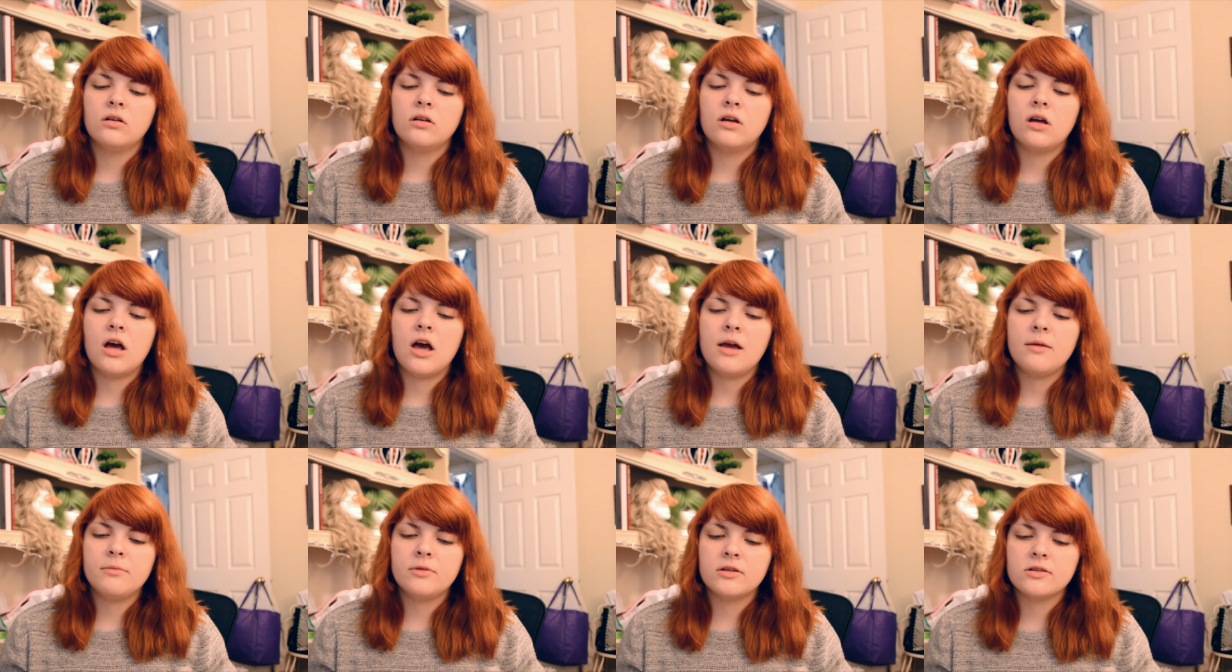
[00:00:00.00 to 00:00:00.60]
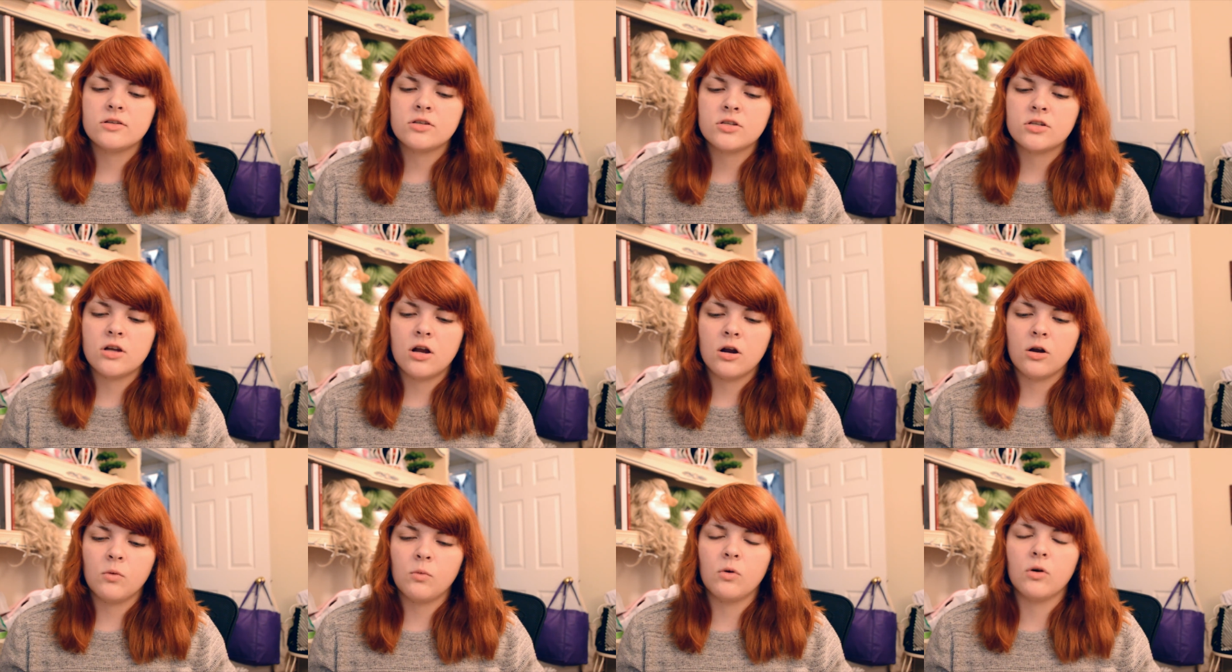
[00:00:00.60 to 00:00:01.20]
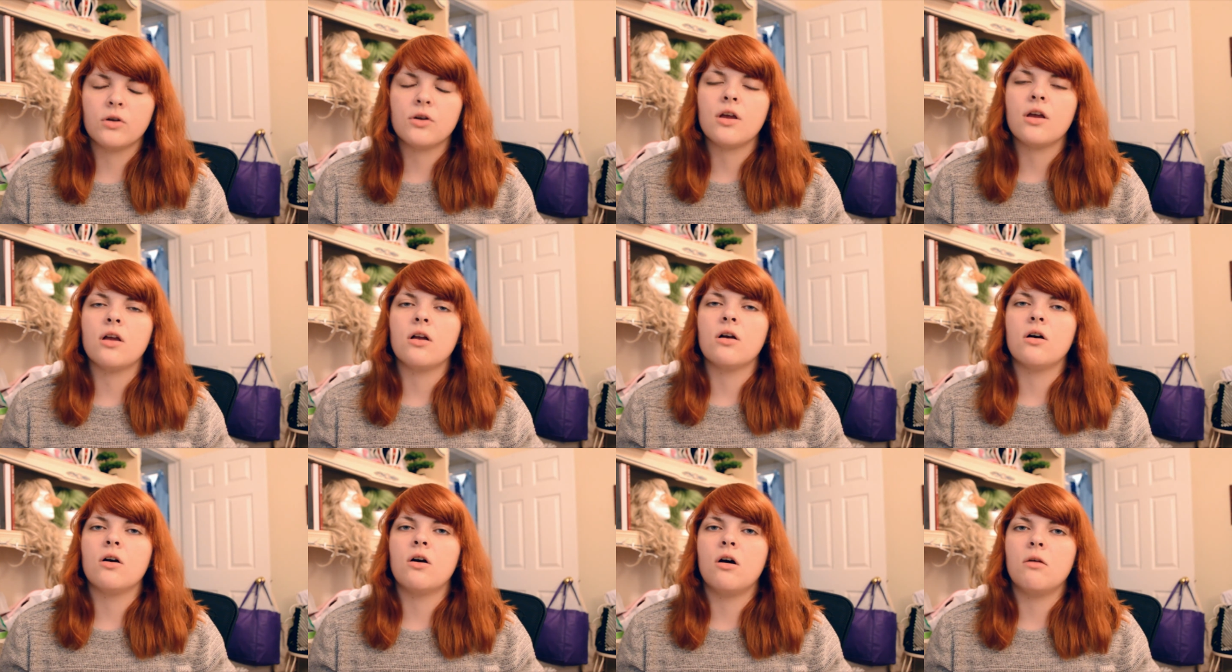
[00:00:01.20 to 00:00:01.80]
I'm gonna start
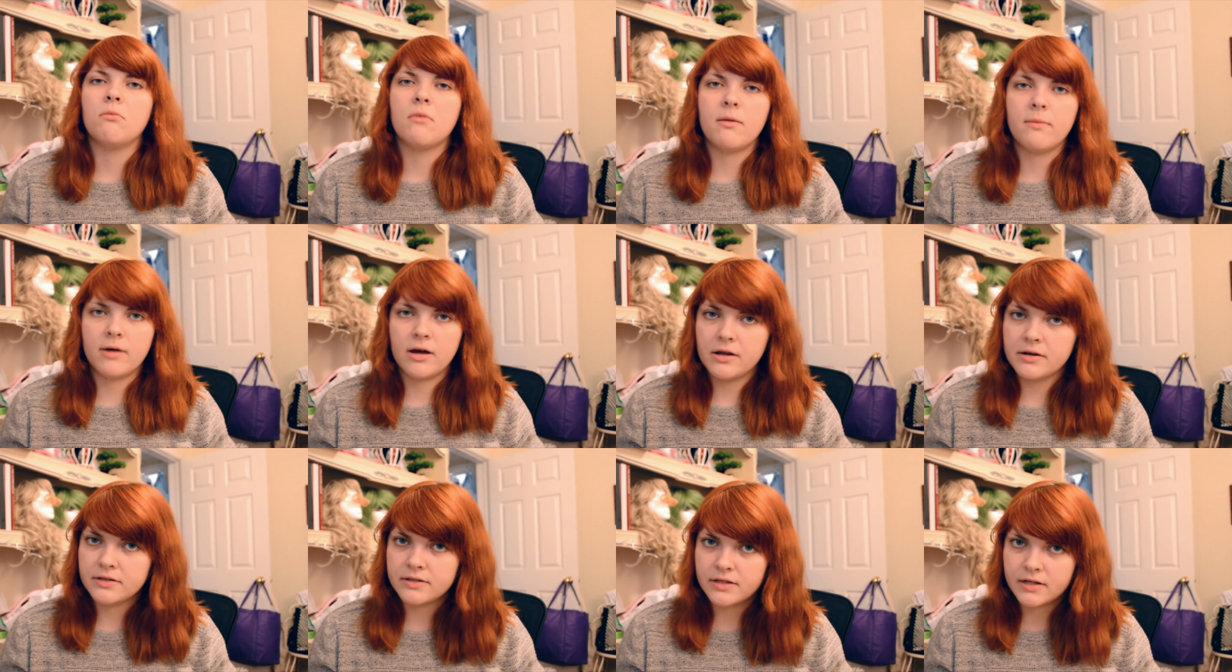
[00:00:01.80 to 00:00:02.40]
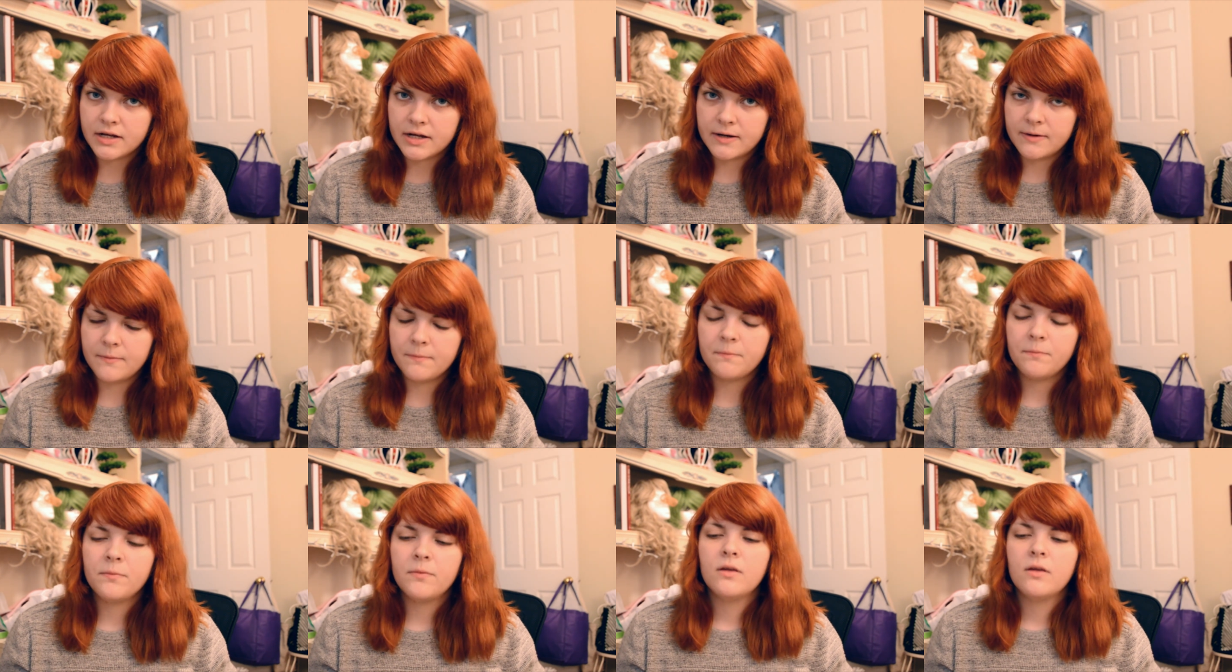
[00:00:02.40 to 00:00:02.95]
working on my bodice again.